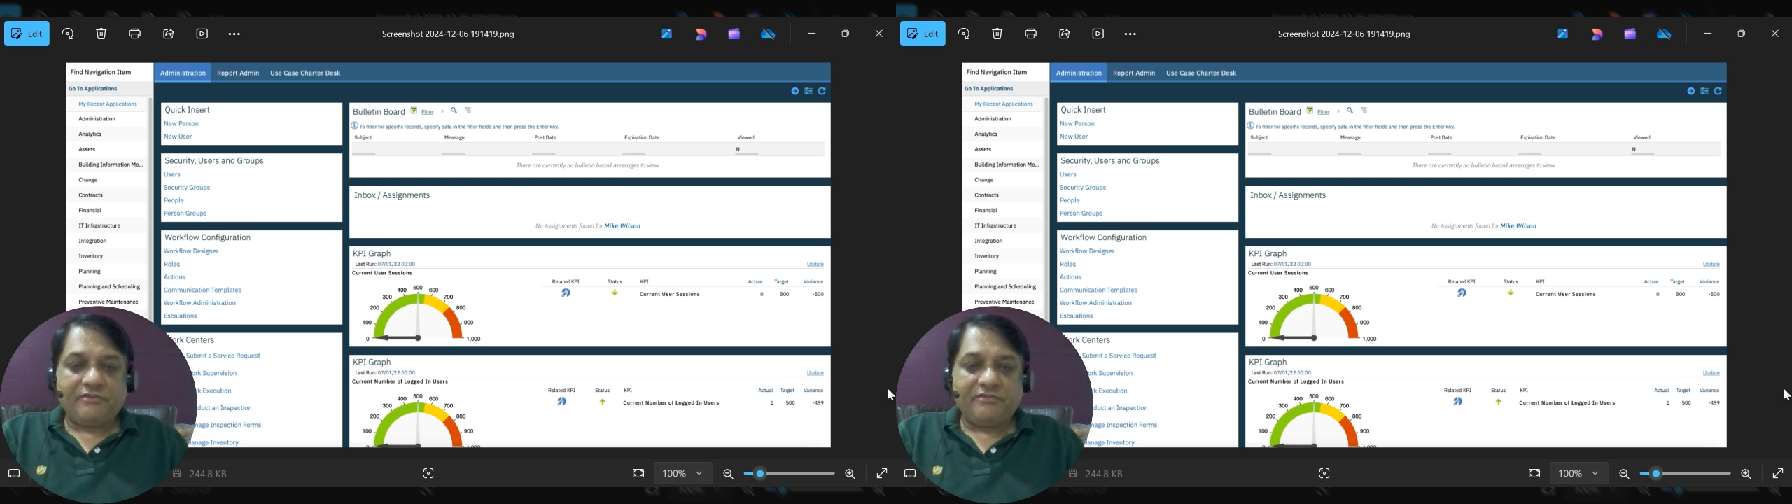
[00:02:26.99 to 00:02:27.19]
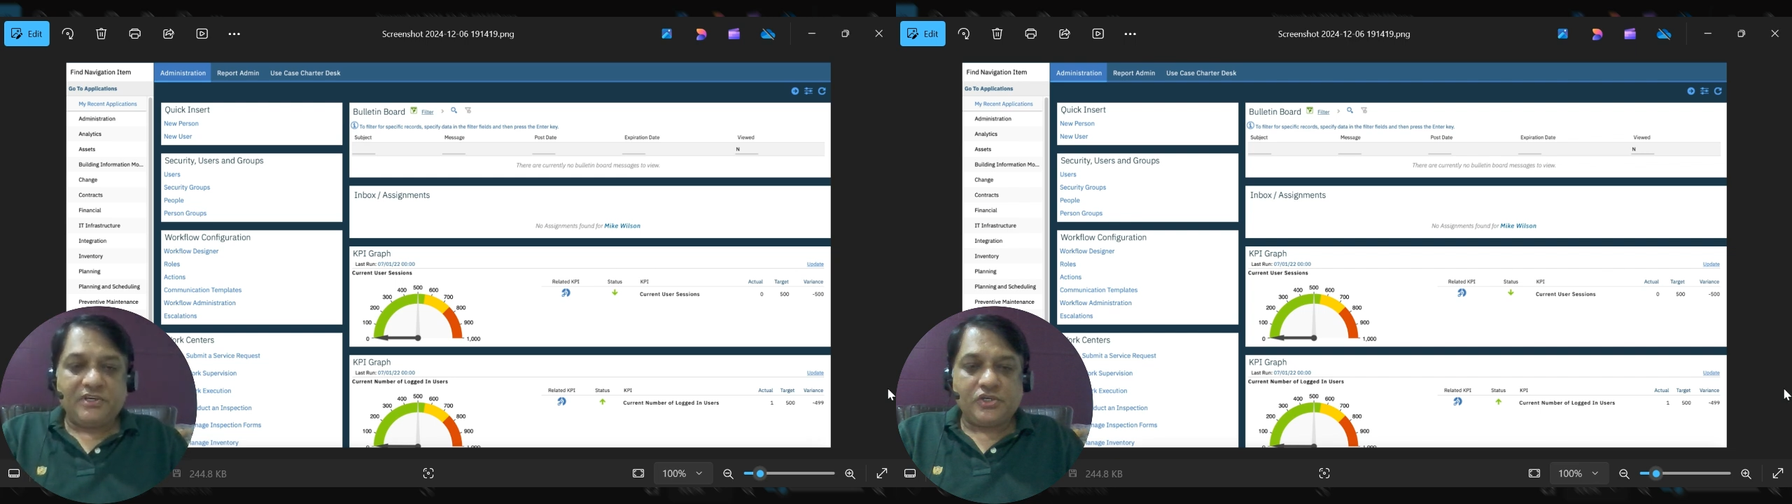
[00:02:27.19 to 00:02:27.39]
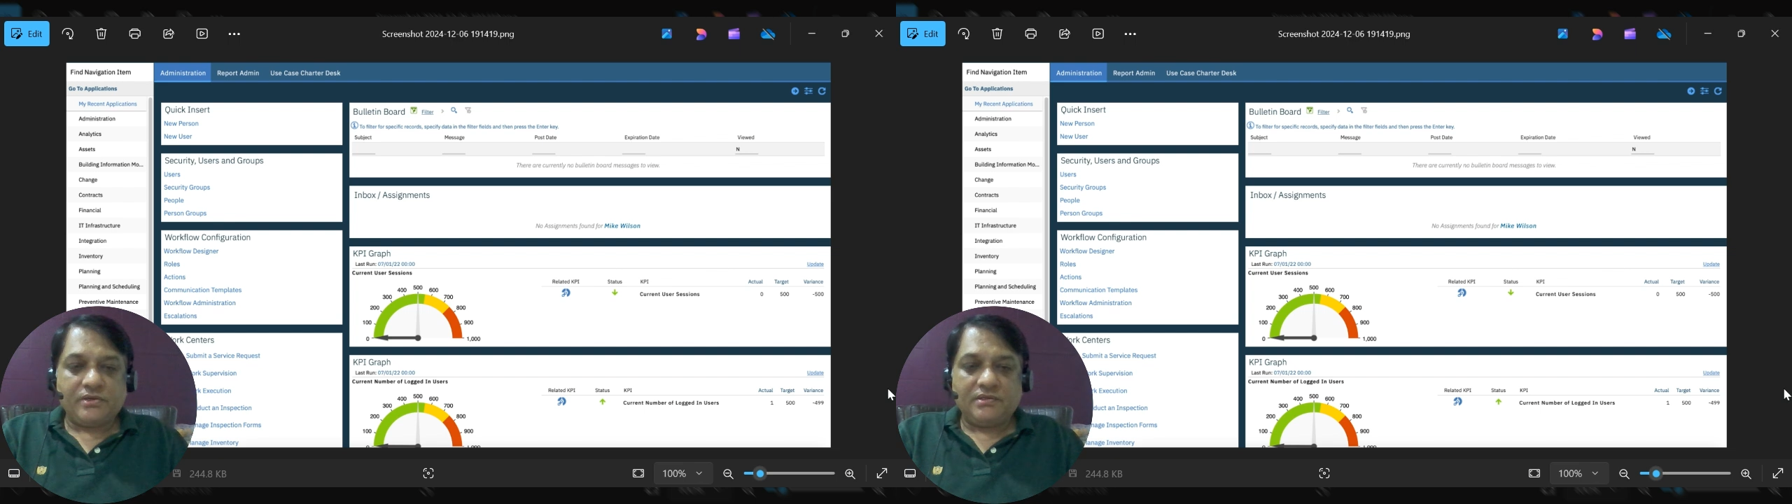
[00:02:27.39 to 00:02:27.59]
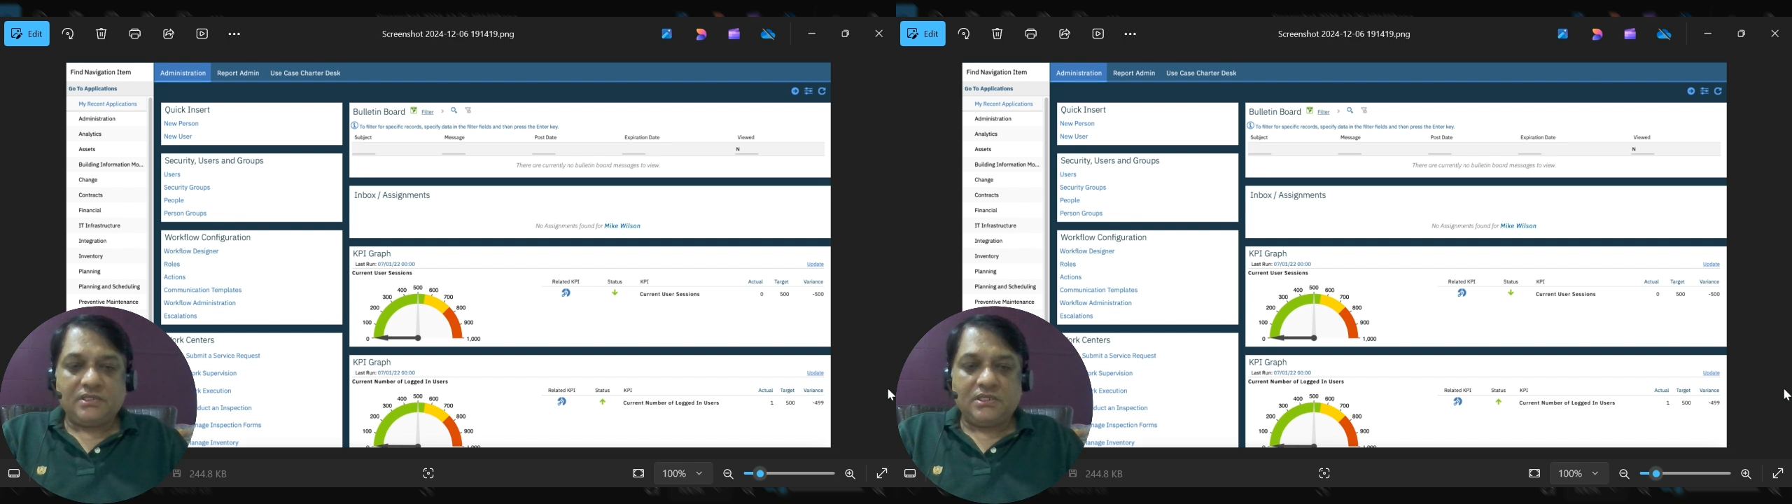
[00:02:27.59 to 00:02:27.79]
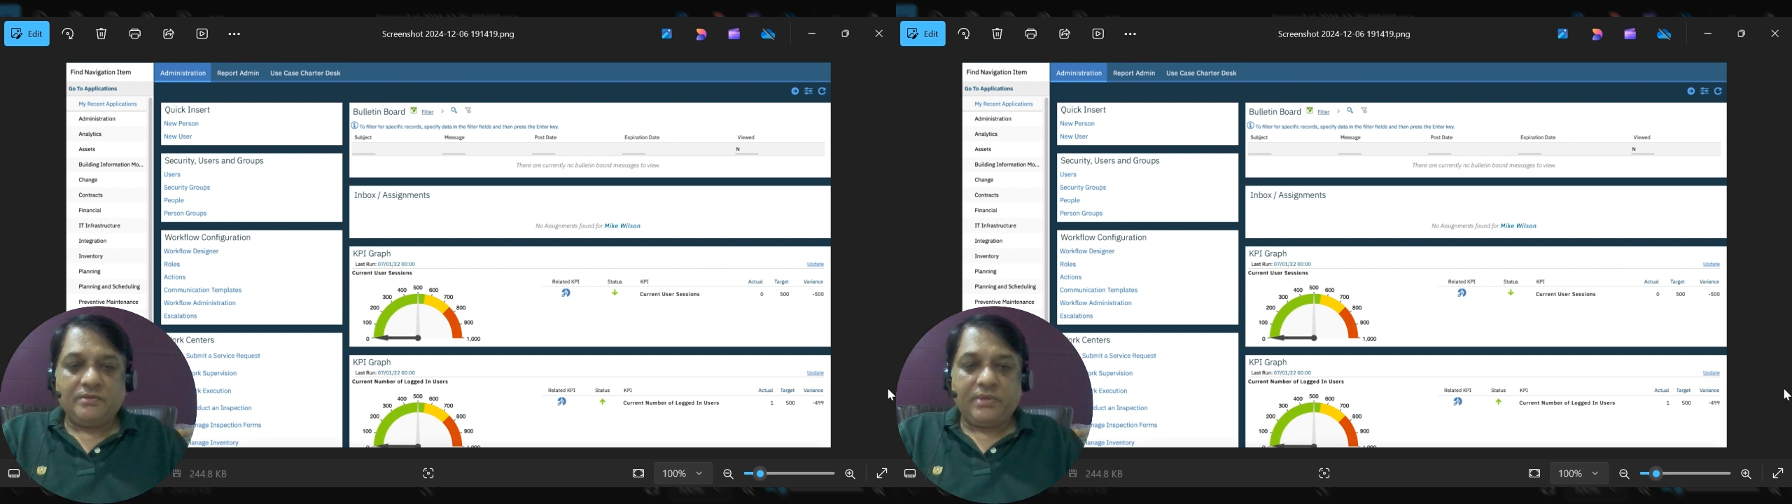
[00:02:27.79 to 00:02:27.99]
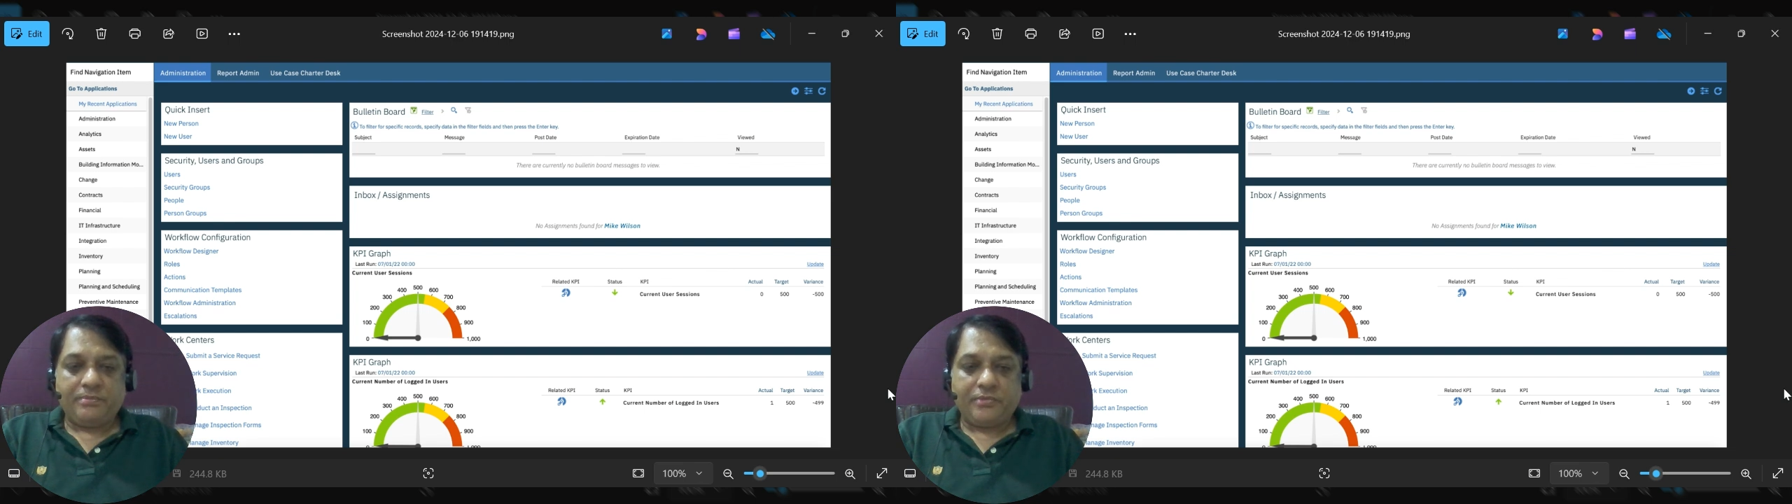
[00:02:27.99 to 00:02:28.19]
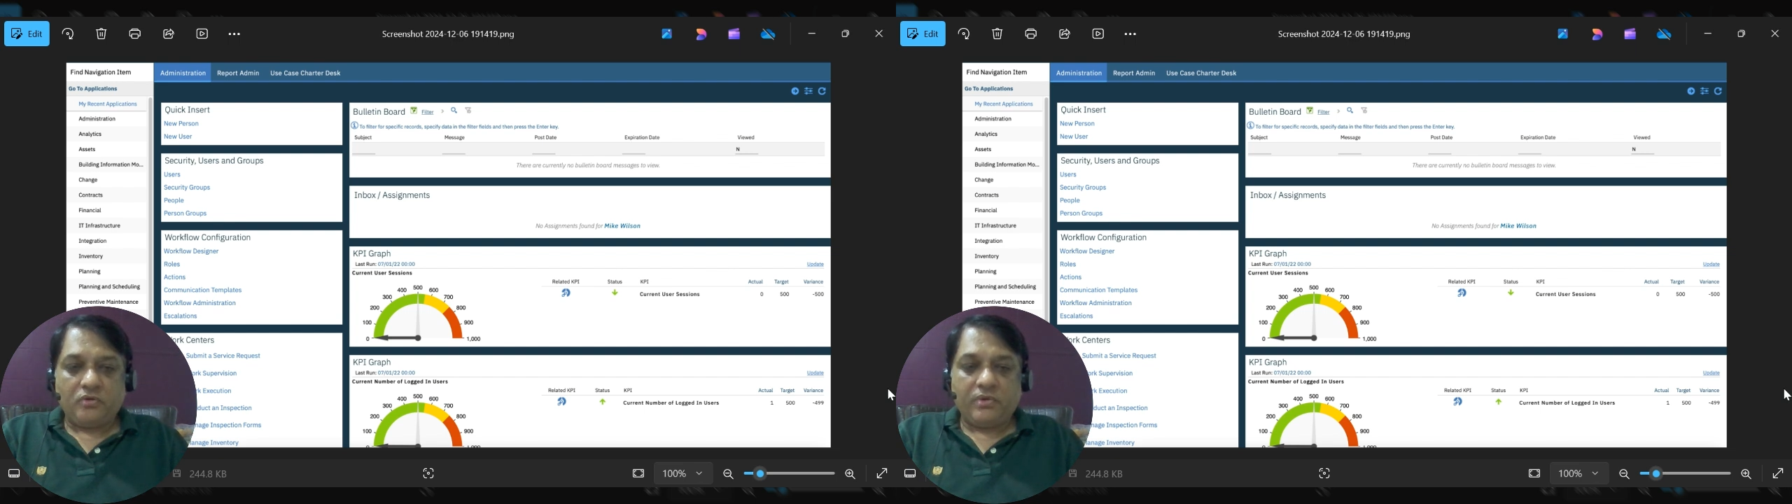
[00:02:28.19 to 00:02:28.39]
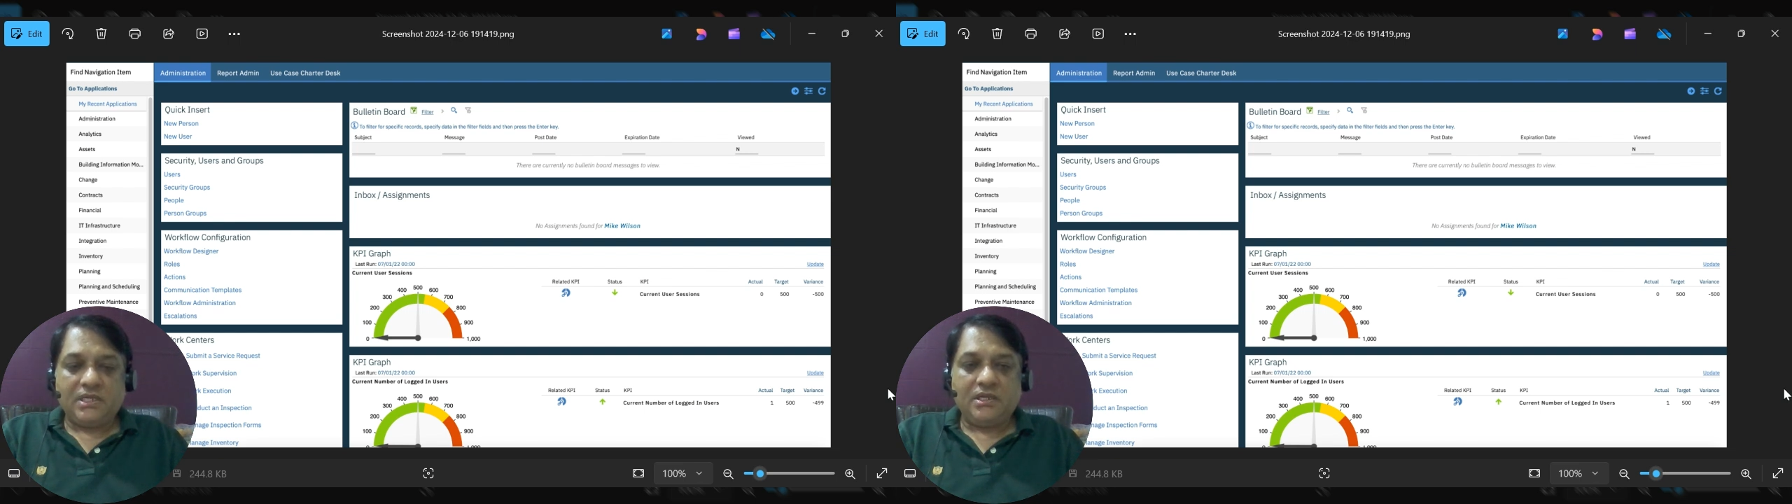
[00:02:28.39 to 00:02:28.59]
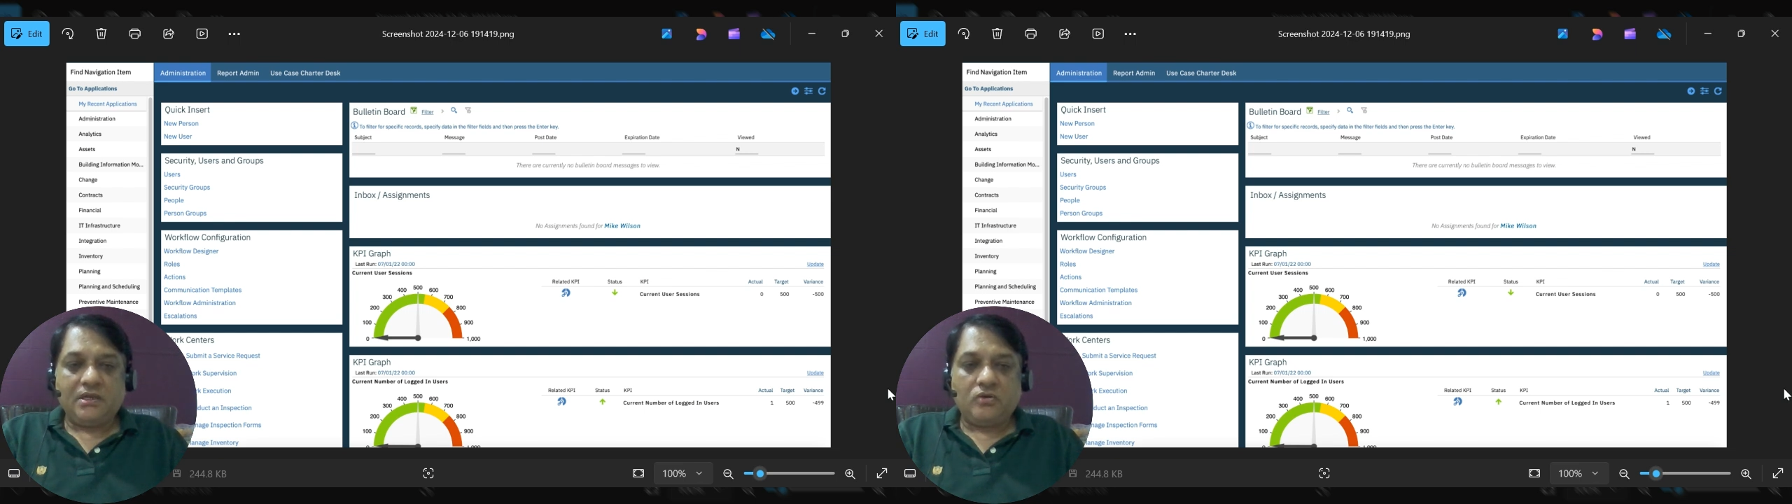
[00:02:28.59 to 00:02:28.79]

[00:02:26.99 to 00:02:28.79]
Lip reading: efficiency by providing